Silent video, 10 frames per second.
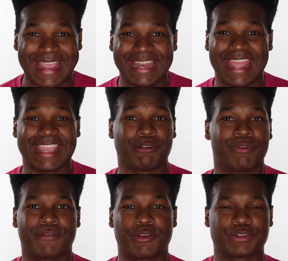in and get
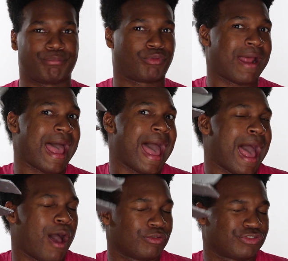rid of those
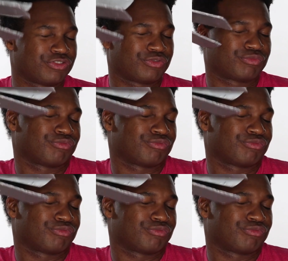brows.